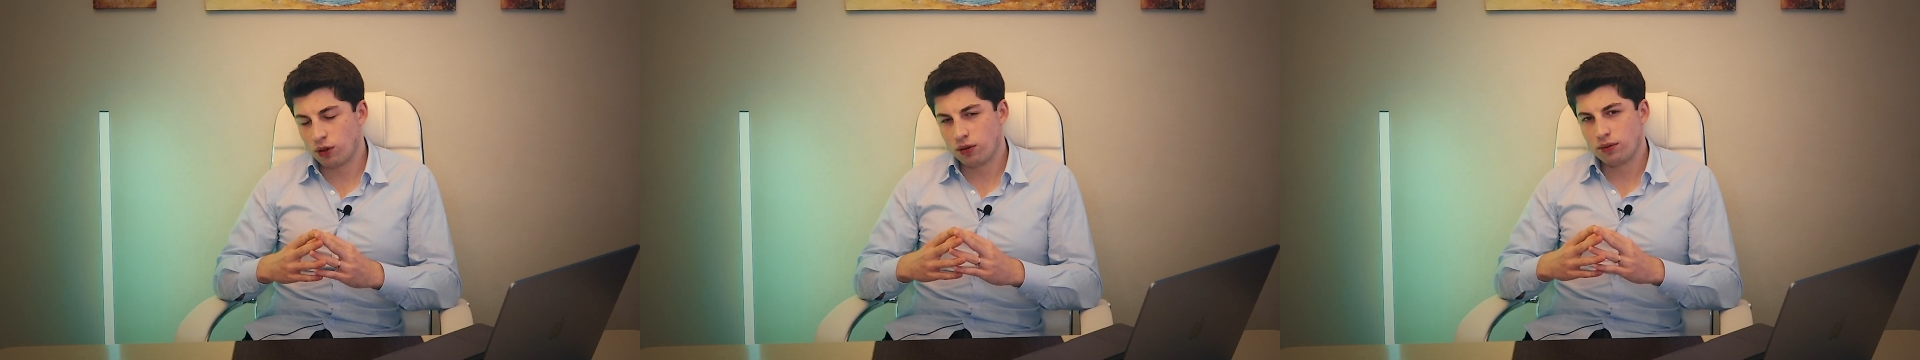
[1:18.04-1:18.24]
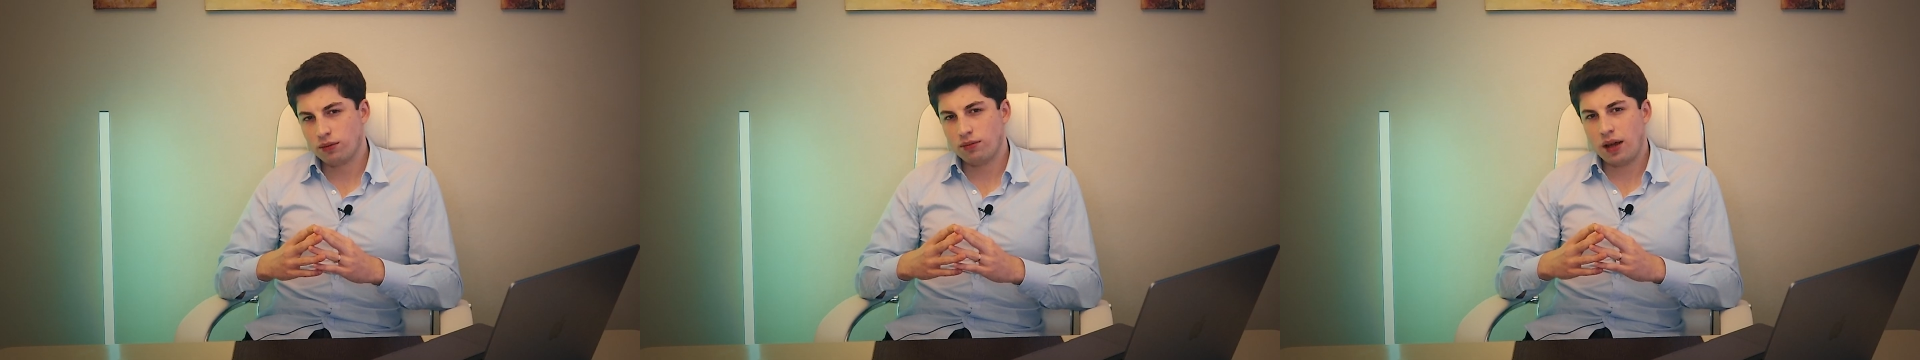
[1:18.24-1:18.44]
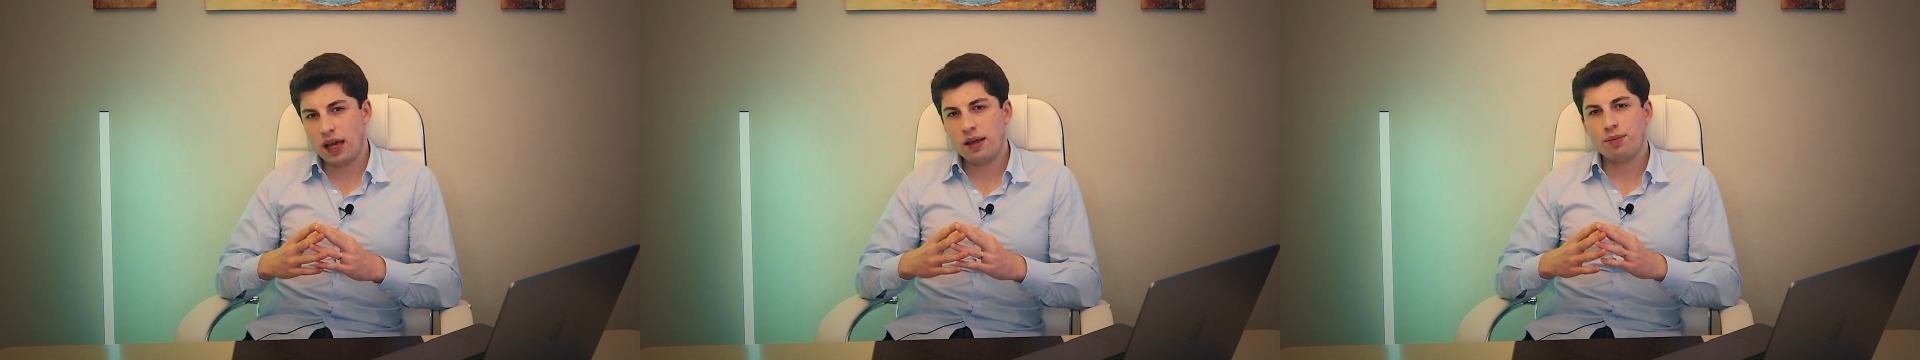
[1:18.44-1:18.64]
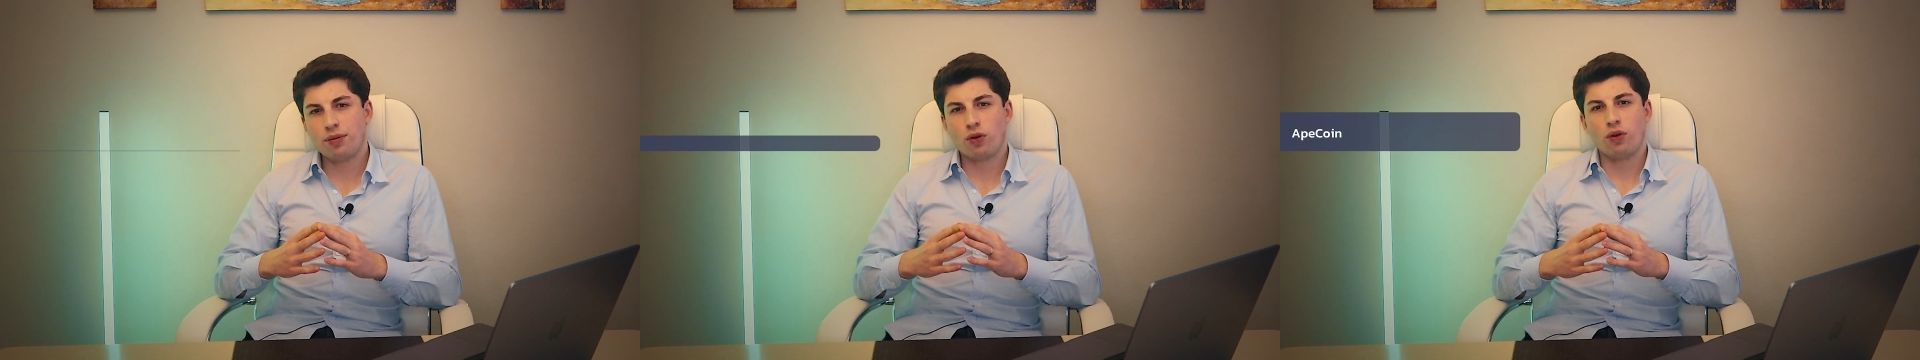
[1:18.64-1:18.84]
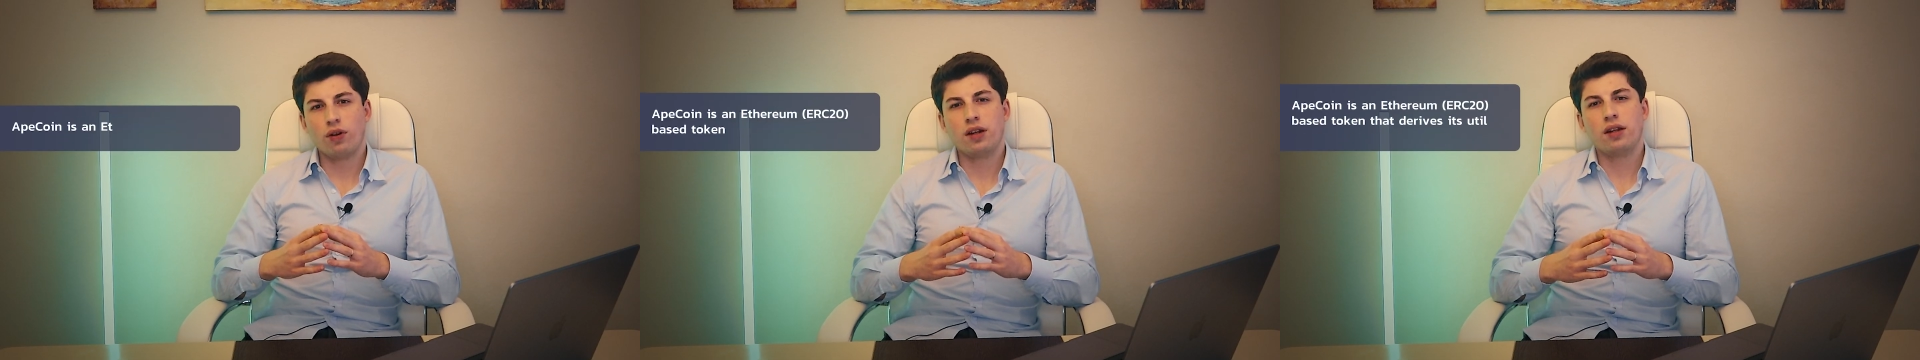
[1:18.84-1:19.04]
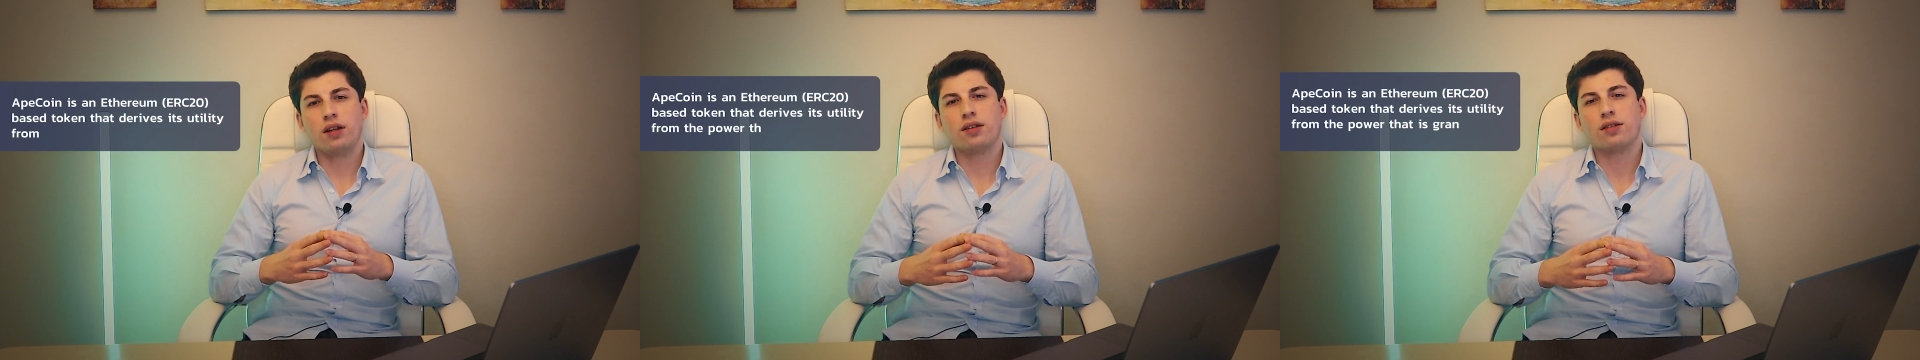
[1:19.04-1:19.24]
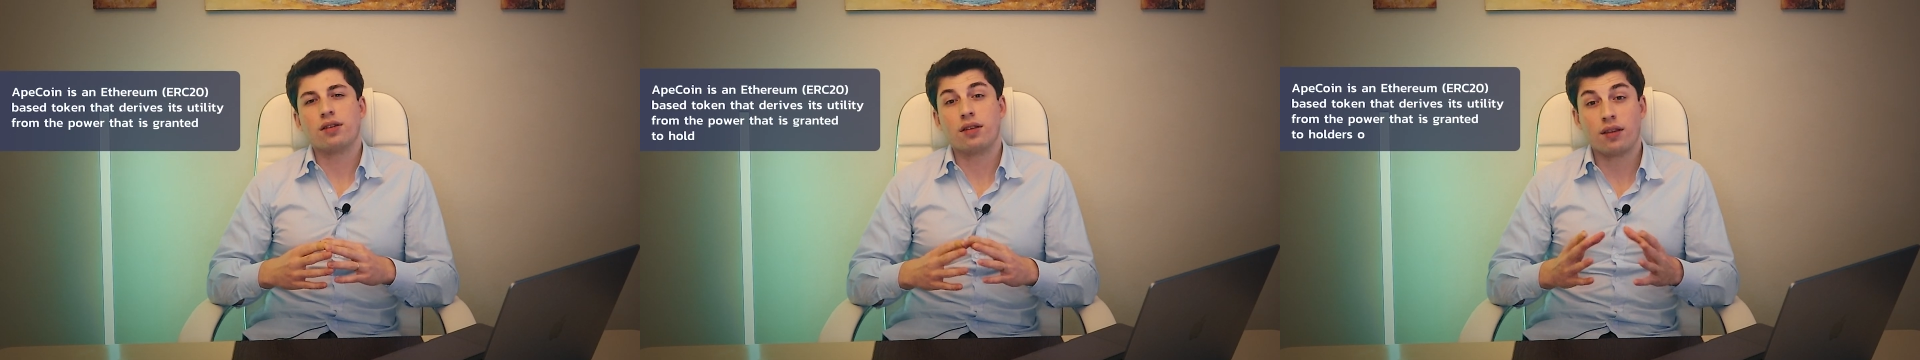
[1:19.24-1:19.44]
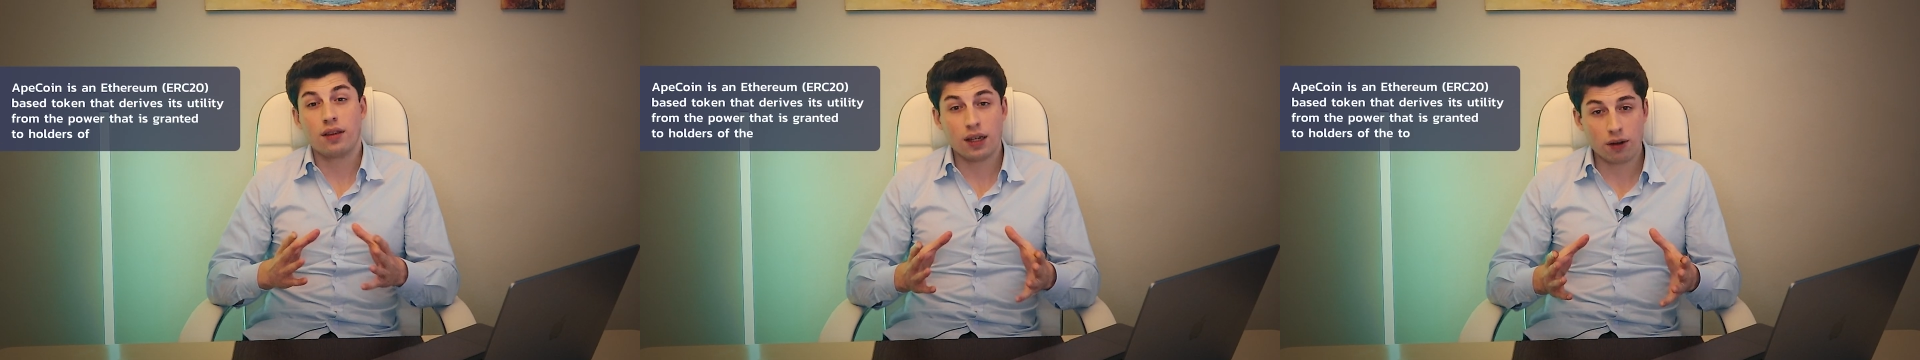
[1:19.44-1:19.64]
Well, Apecoin is an
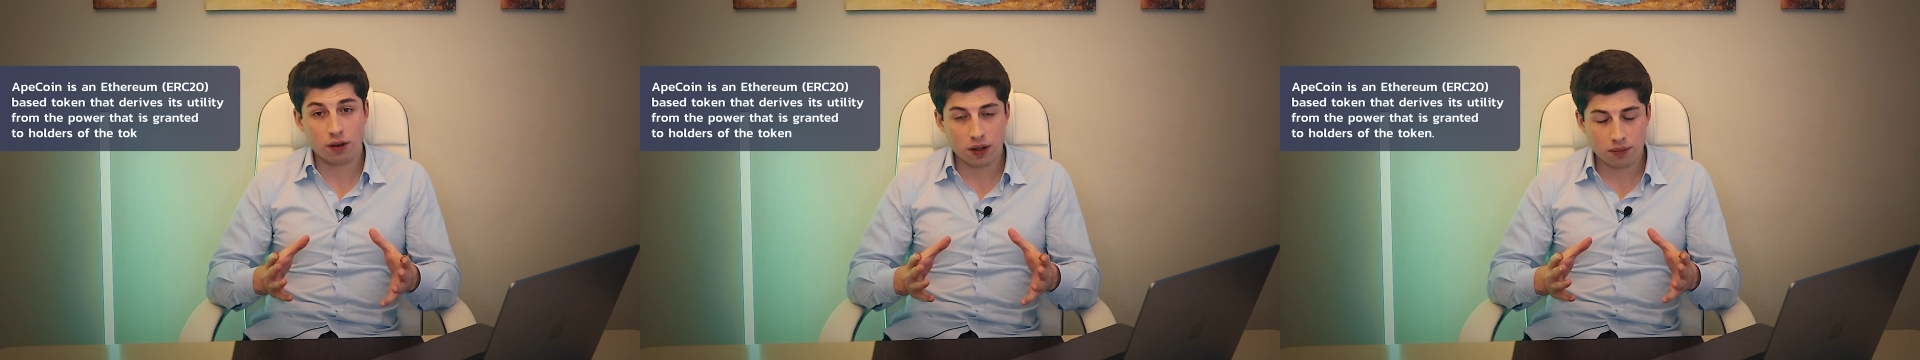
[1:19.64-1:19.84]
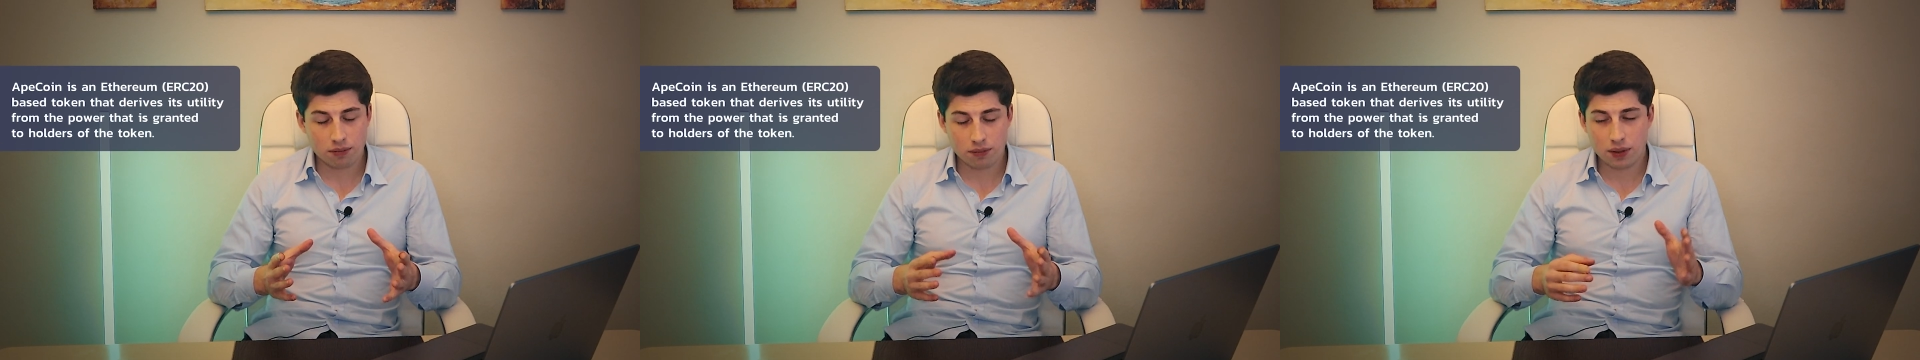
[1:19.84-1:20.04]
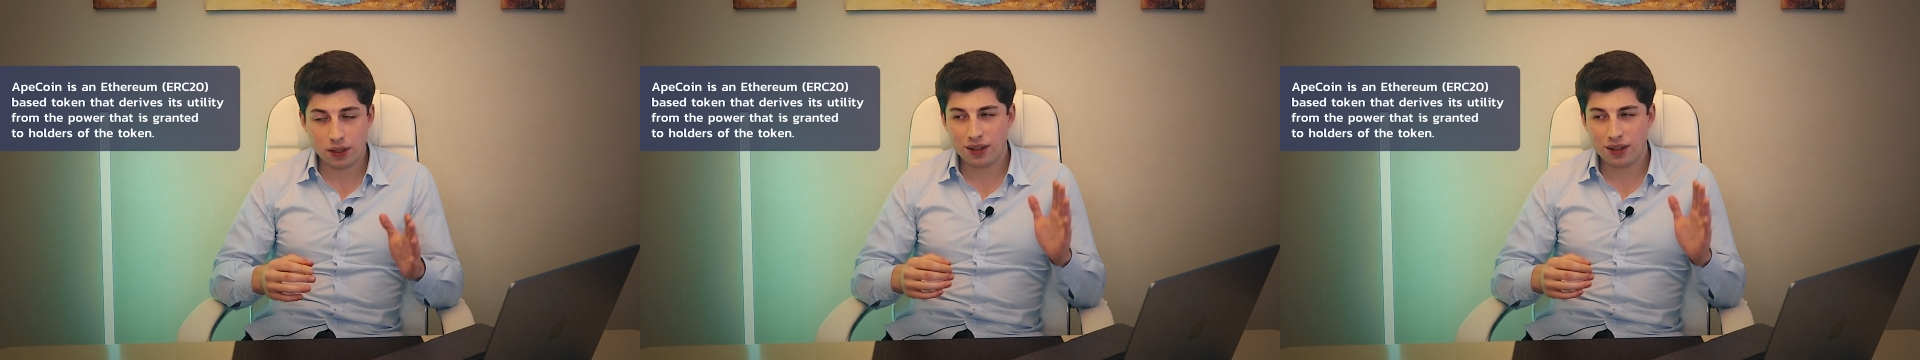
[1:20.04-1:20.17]
Ethereum